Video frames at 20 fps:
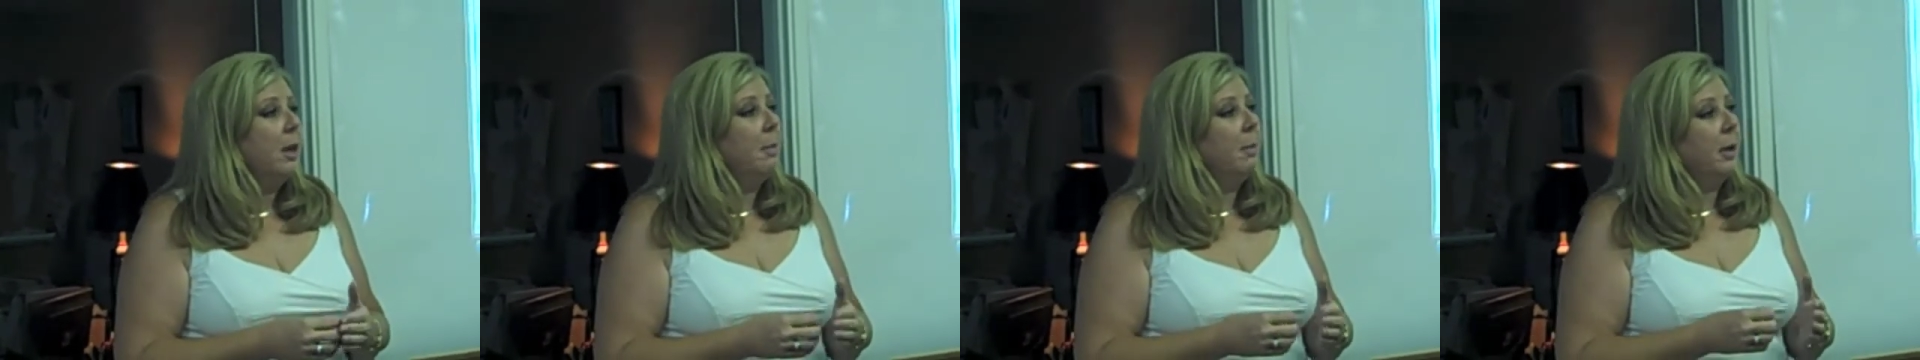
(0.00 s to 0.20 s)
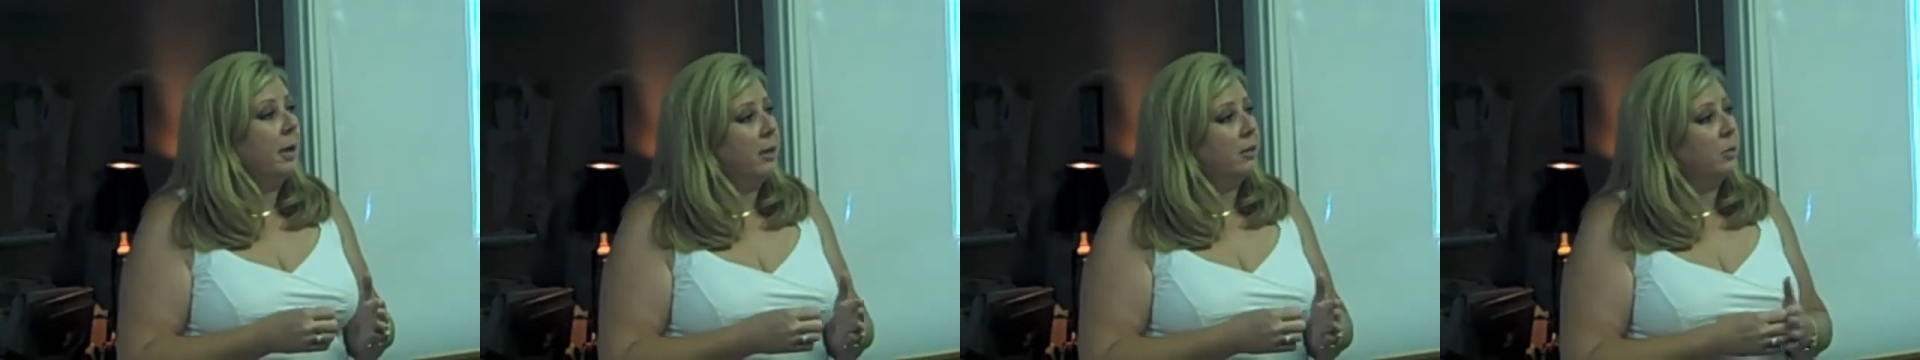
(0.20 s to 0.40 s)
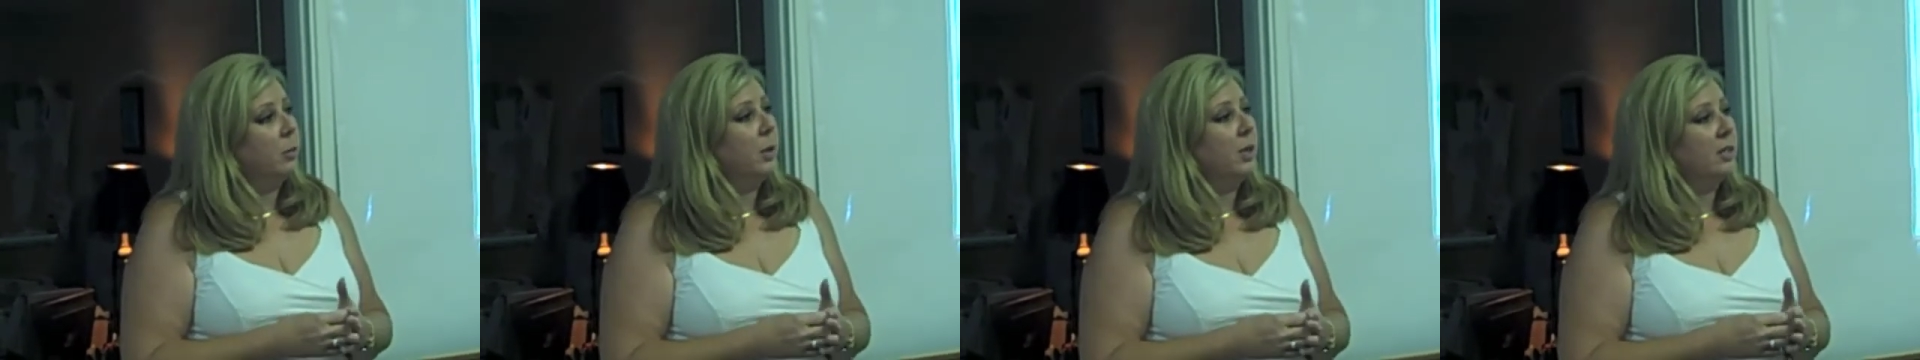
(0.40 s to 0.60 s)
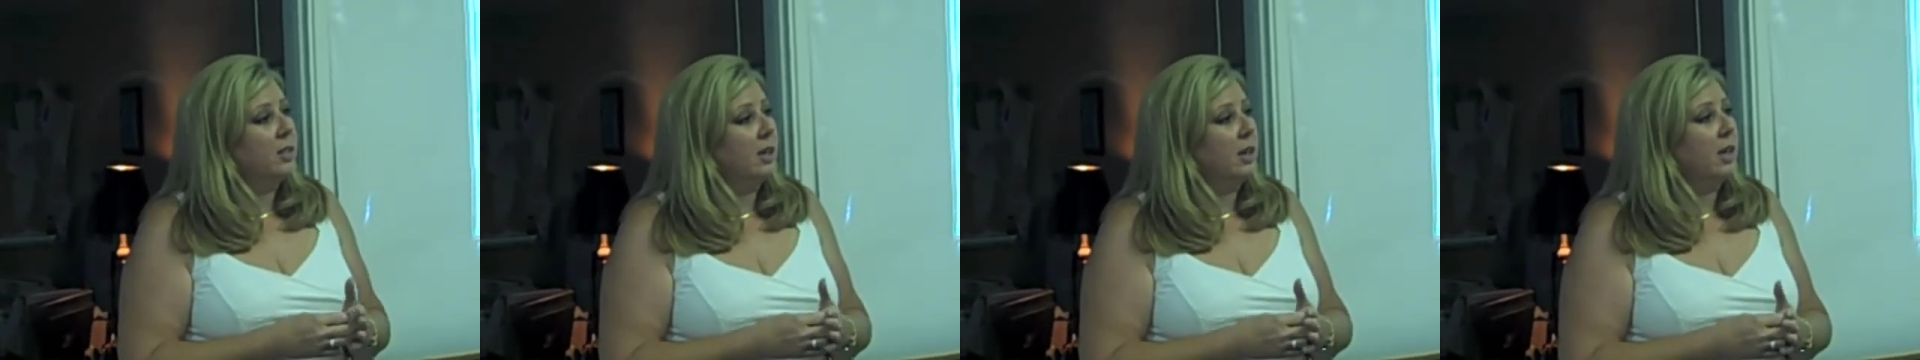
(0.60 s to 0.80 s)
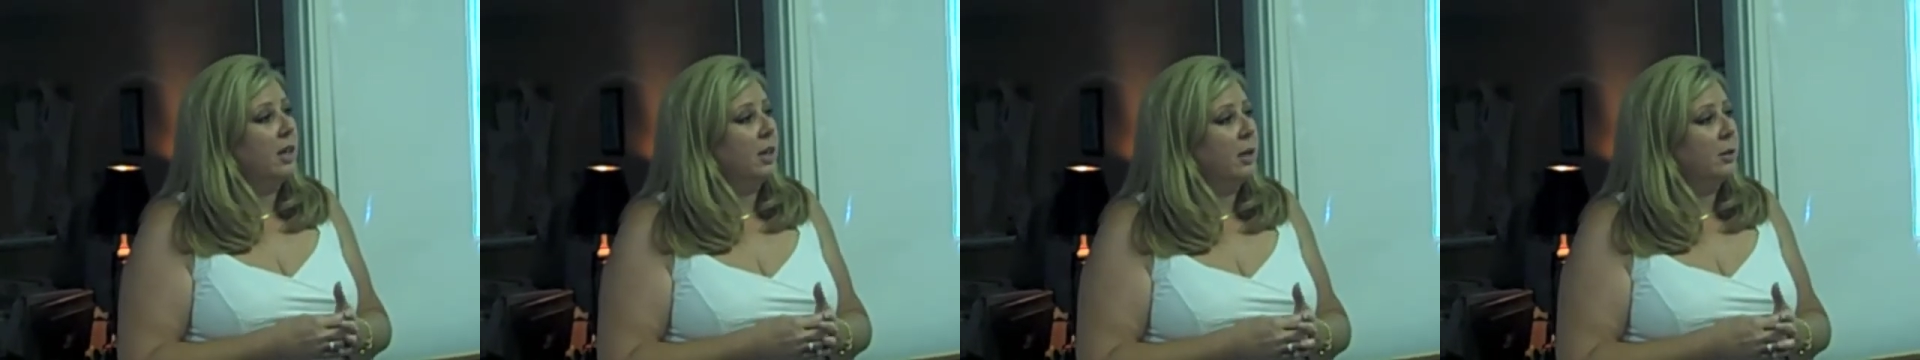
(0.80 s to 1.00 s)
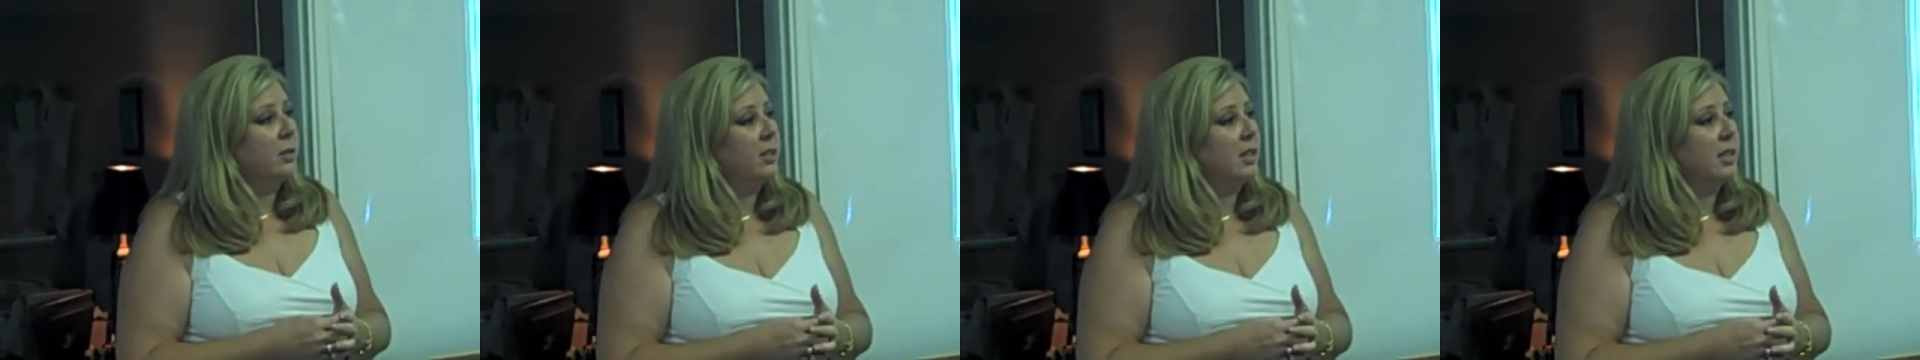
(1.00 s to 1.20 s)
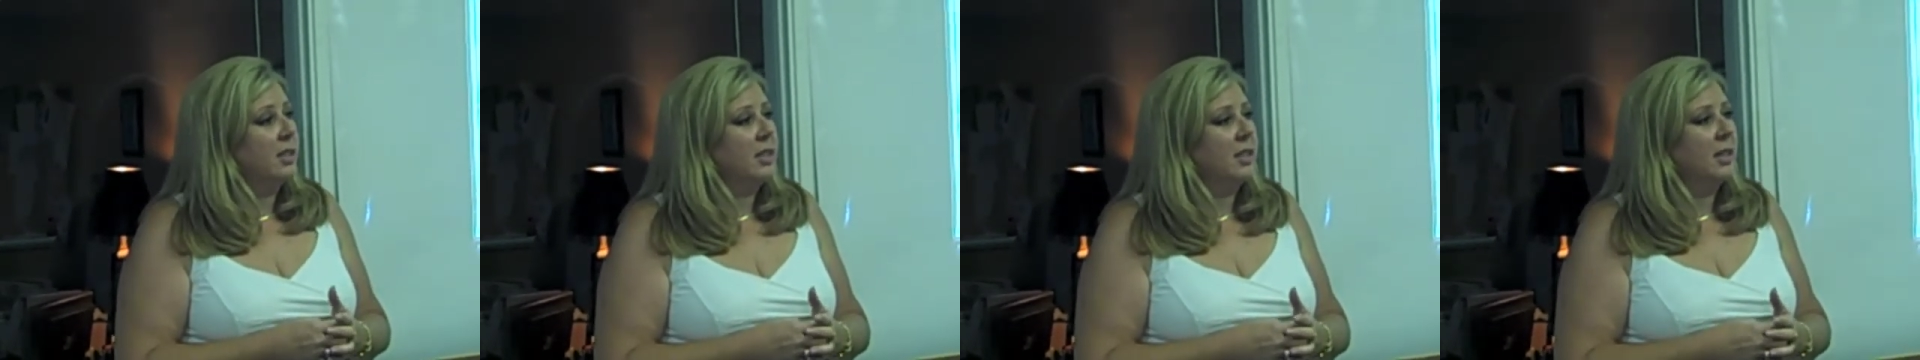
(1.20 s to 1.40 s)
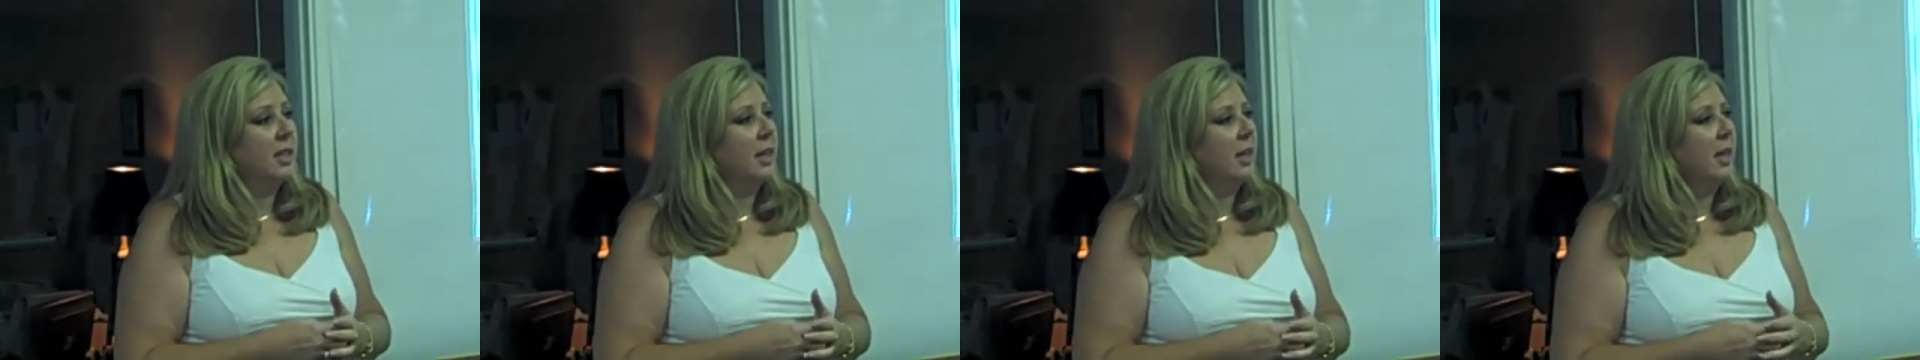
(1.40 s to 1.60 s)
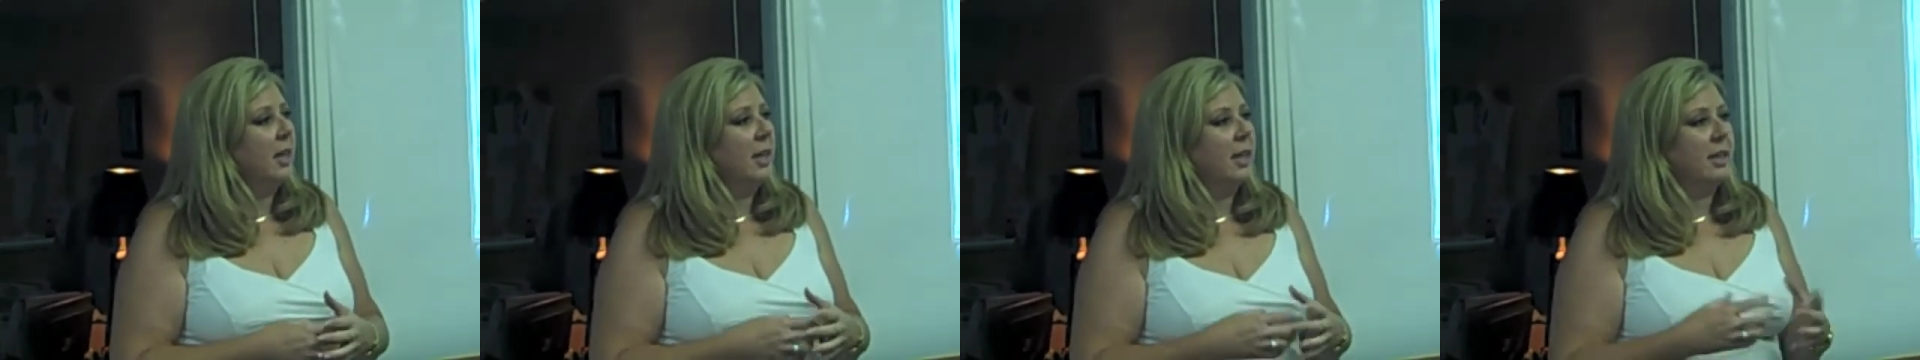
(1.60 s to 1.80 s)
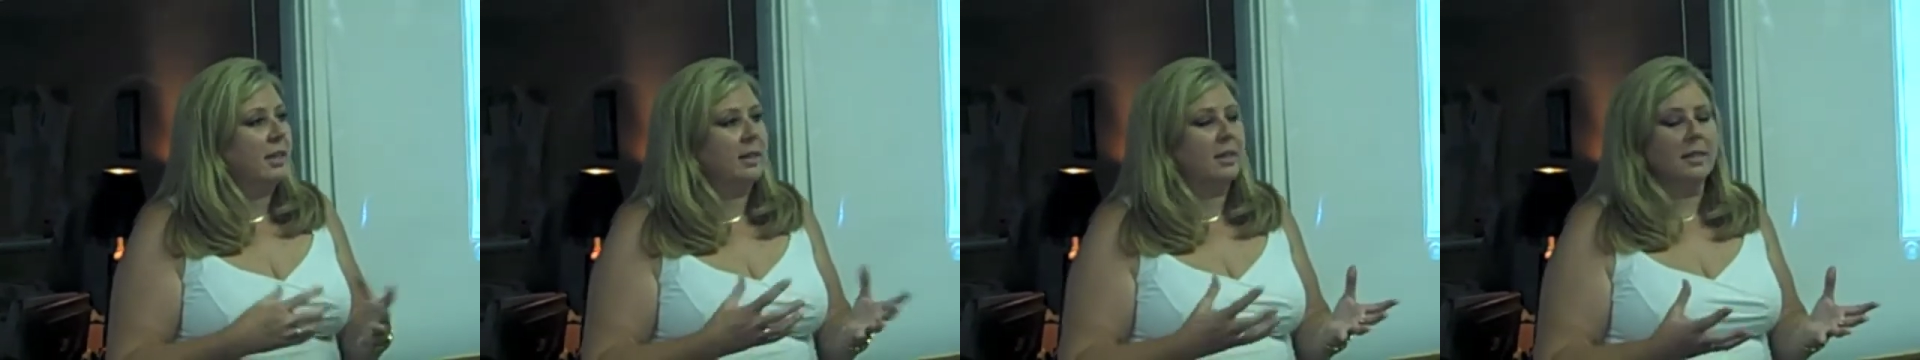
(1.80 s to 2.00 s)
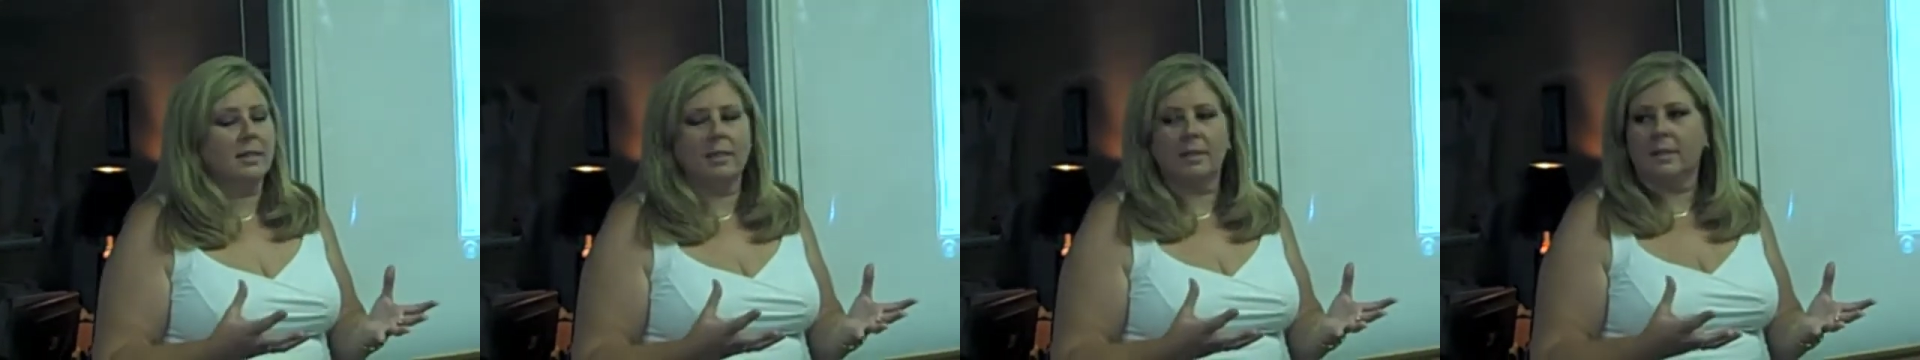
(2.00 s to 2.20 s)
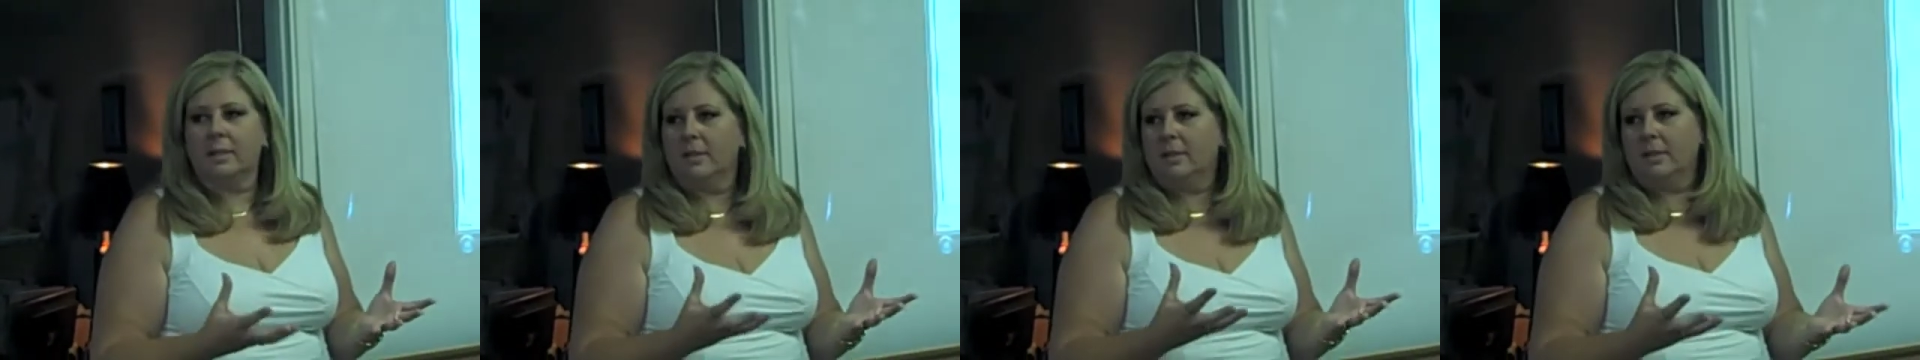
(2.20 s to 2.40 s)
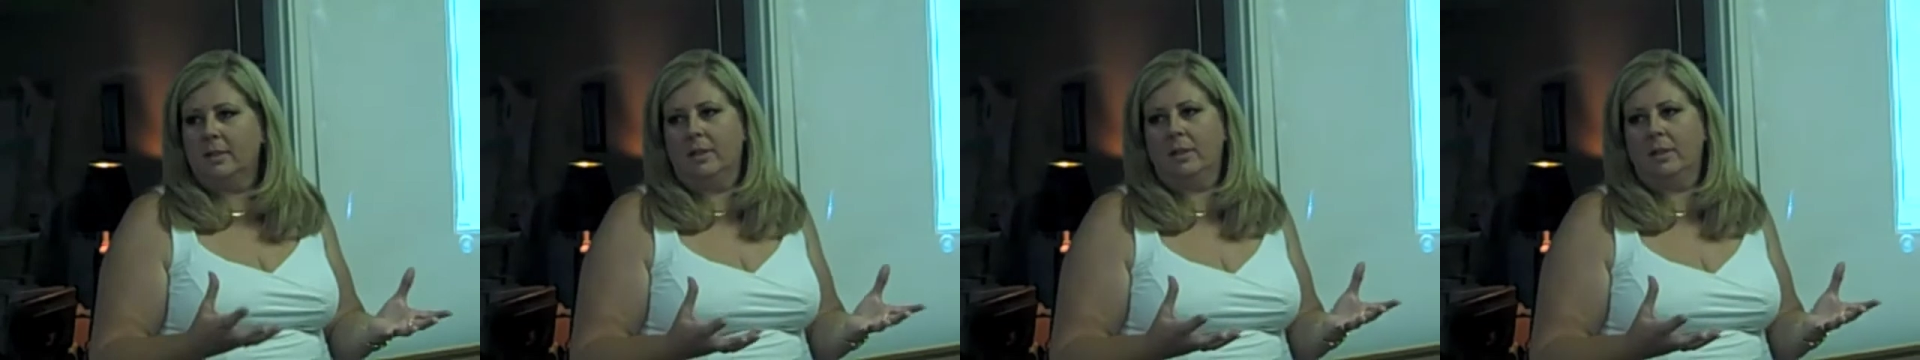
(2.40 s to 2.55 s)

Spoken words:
Because once it closes, it's